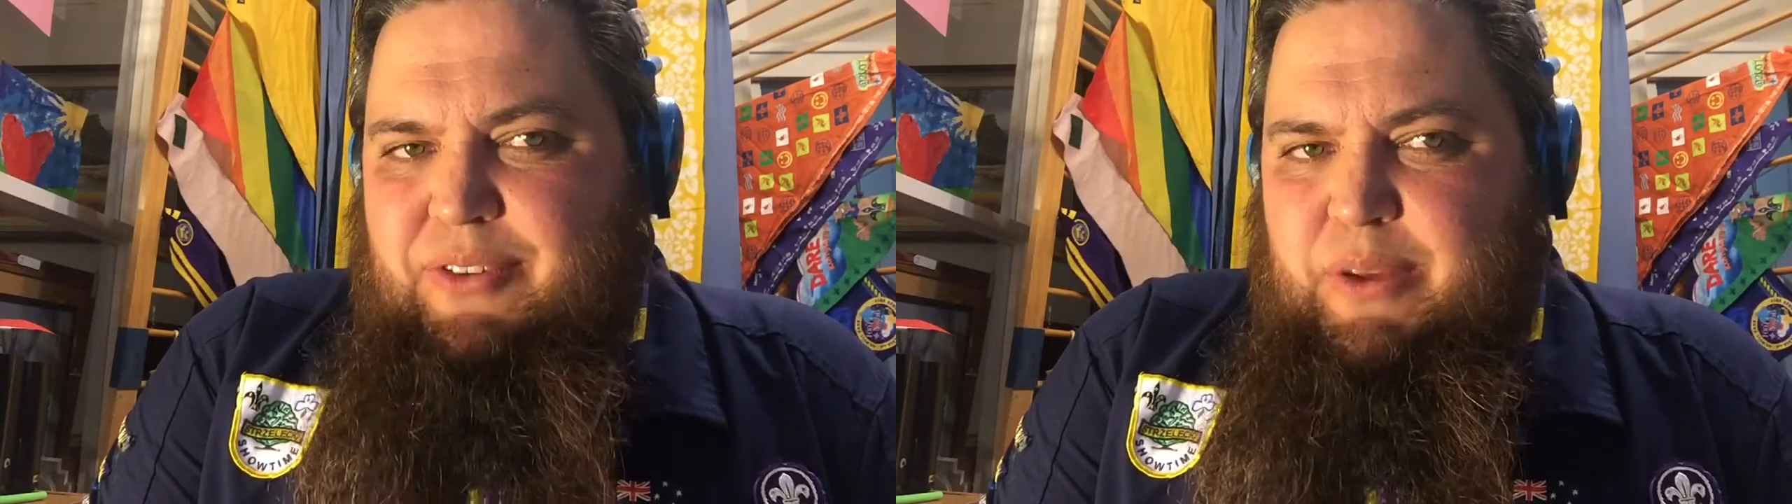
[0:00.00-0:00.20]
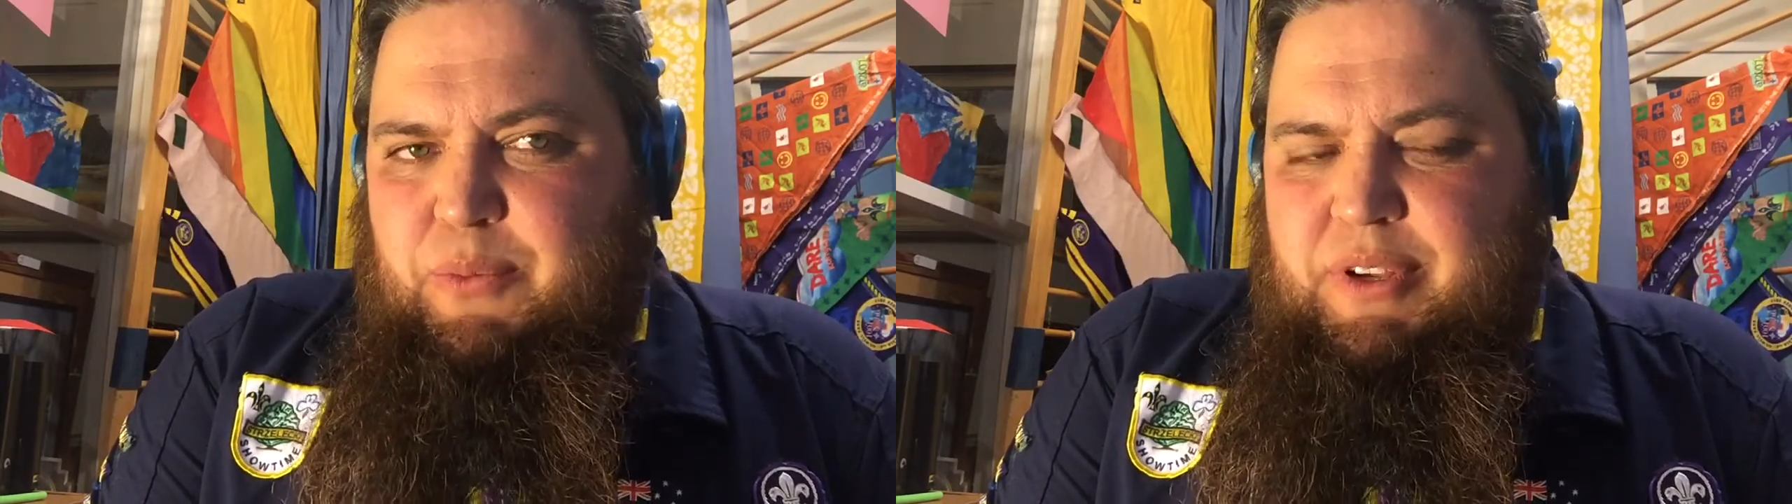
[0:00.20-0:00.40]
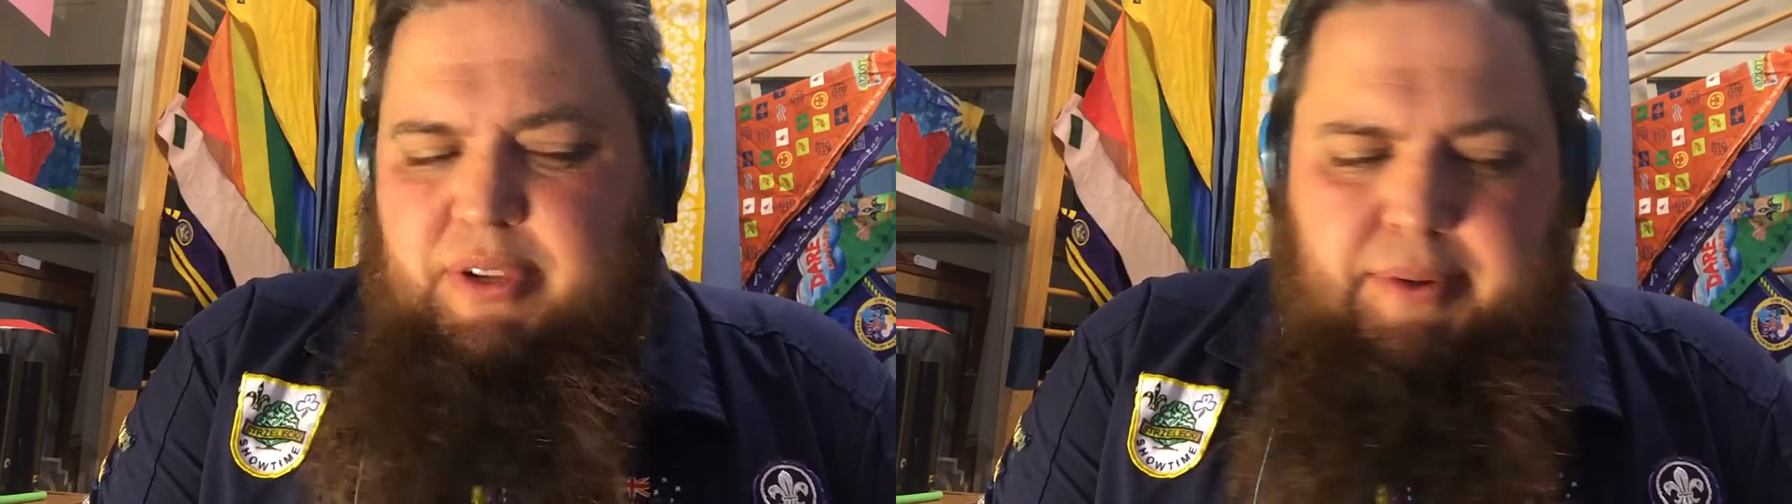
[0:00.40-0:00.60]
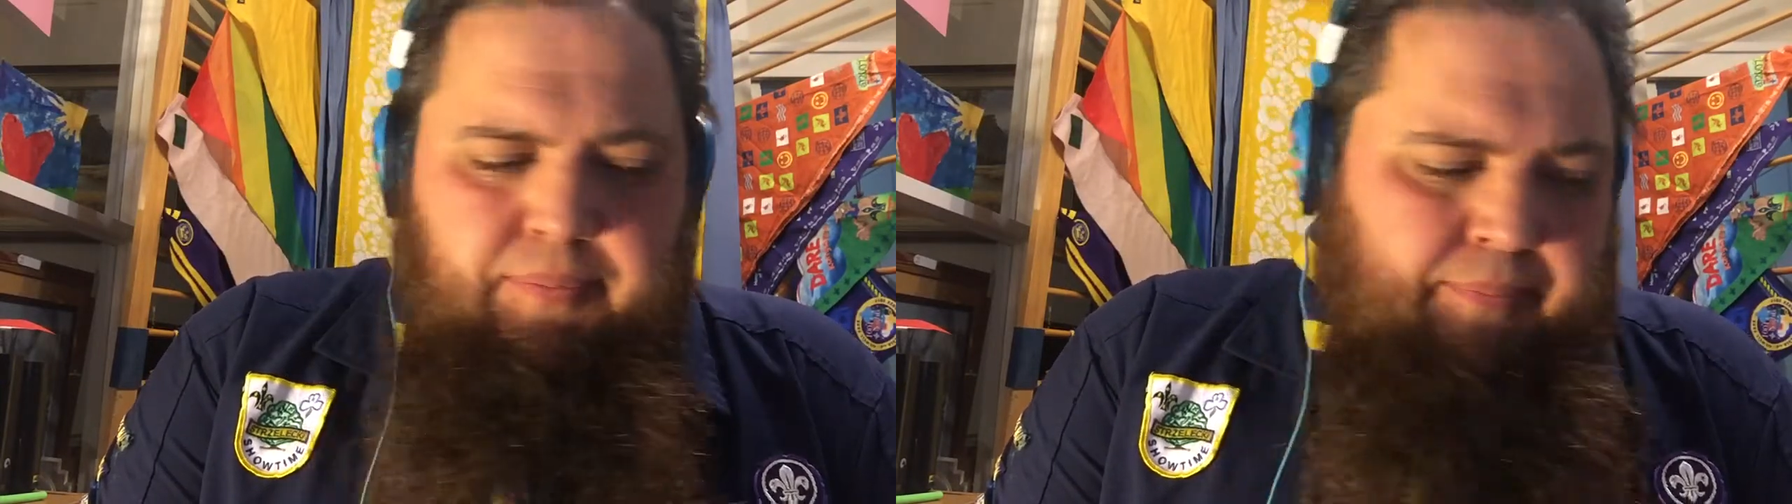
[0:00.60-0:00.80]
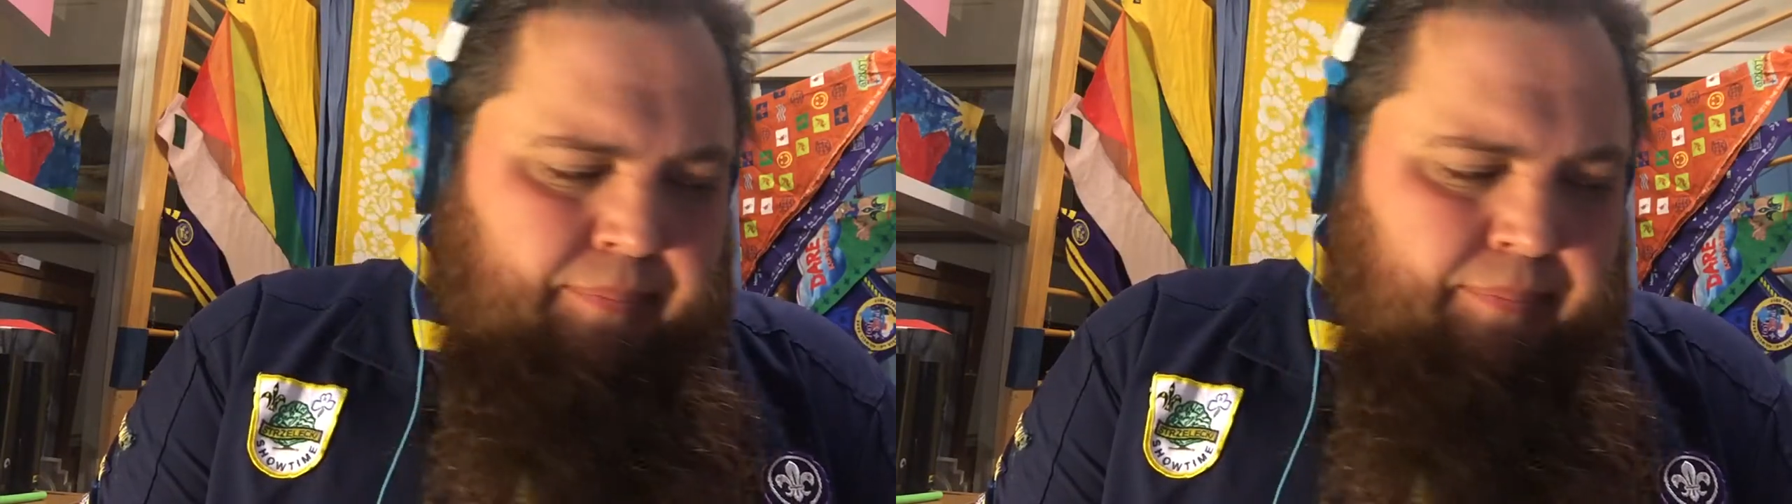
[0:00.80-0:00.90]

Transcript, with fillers: anyone yet.